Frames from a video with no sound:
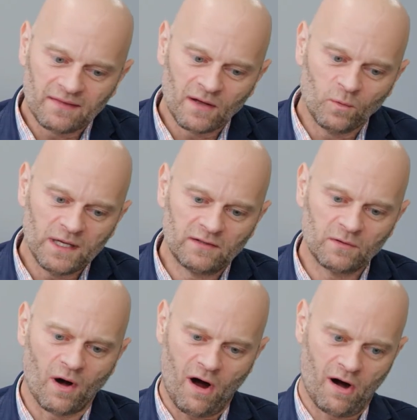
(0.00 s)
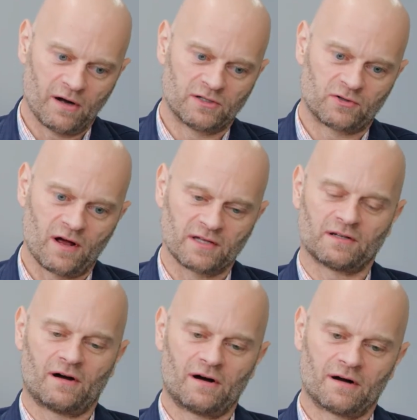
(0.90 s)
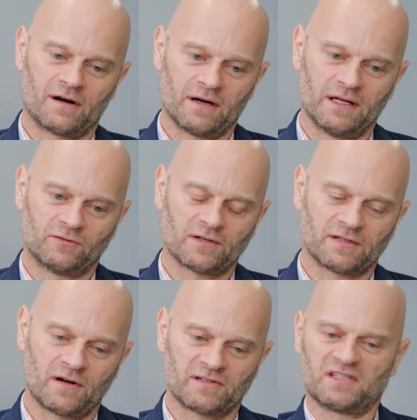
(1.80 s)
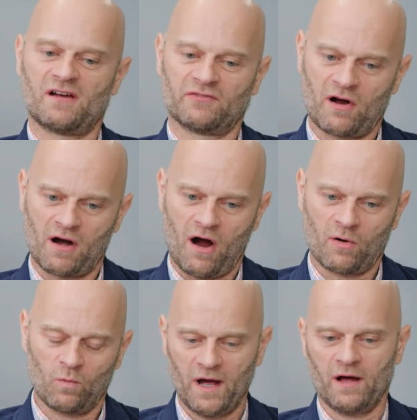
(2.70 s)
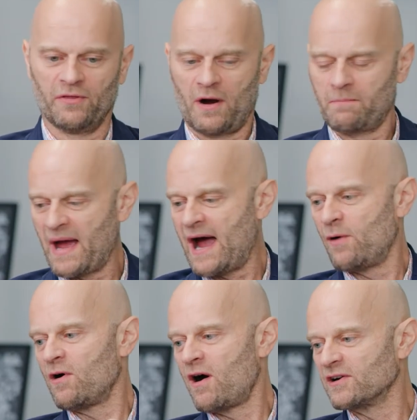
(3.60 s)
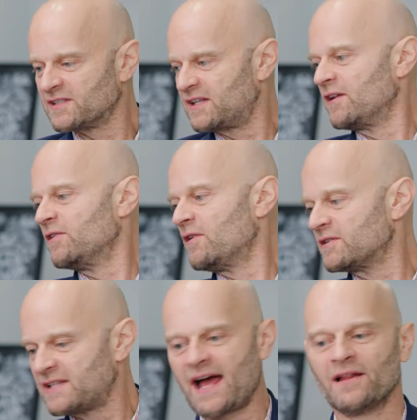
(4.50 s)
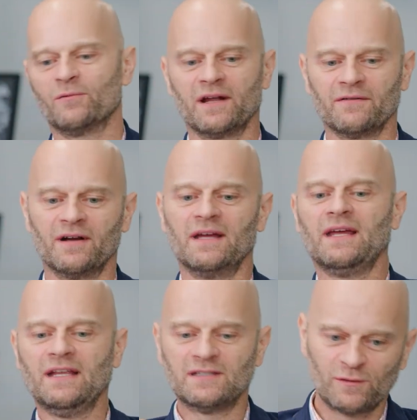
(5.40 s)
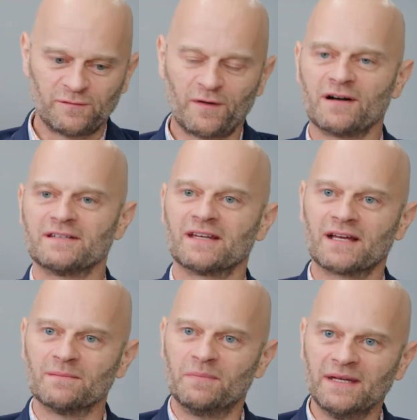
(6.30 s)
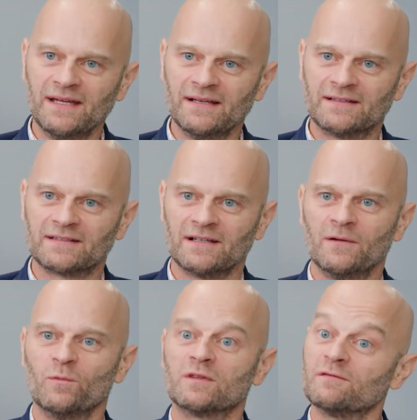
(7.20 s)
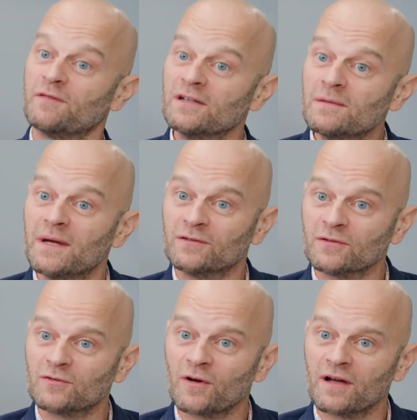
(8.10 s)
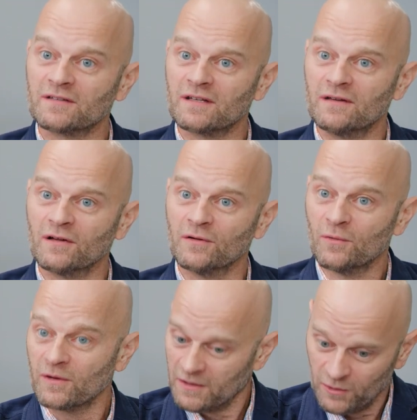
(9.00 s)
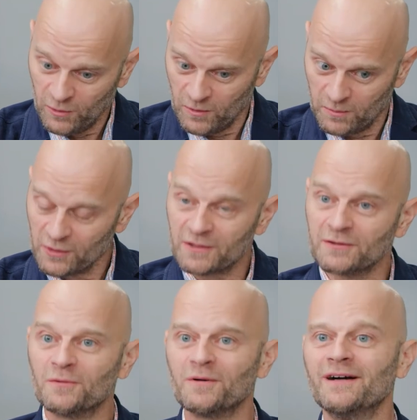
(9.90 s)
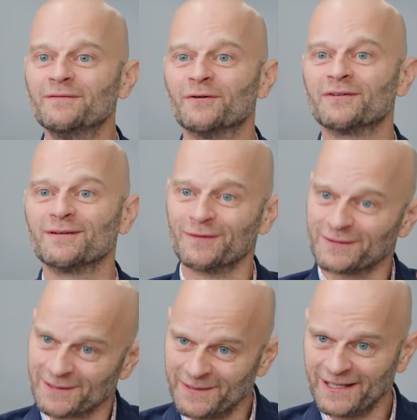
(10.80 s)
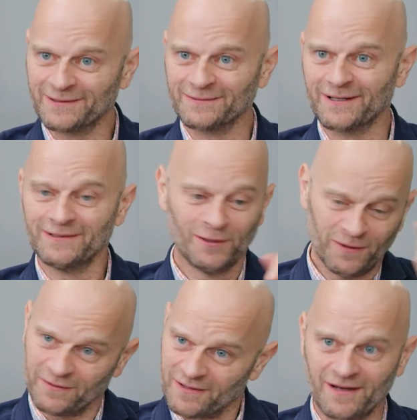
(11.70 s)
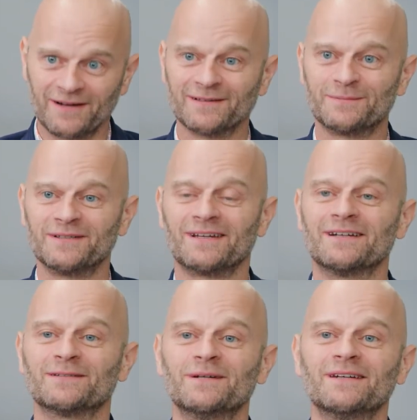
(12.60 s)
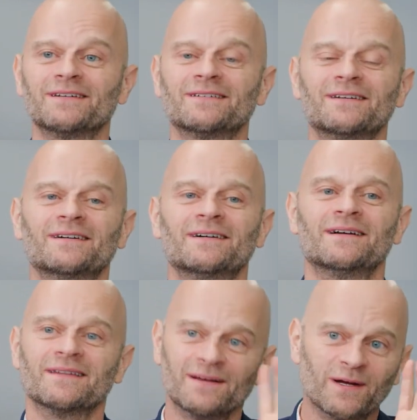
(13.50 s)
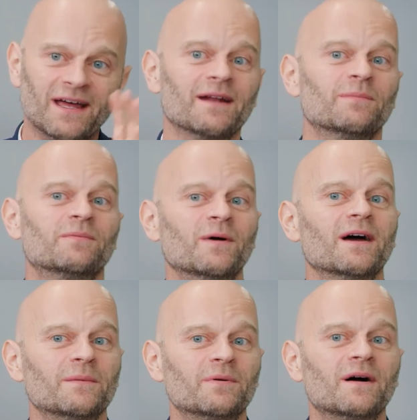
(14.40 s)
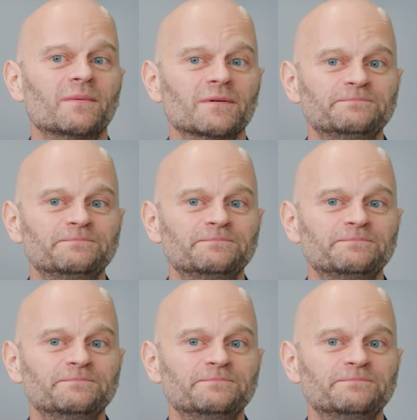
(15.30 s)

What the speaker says: that we do, our trust in ourselves, our wealth, our power, our skill, our talent, whatever, insofar as it competes with the fundamental trust in the Lord, who will brook no rivals, the first commandment, right? No other gods besides me. Then we got a problem.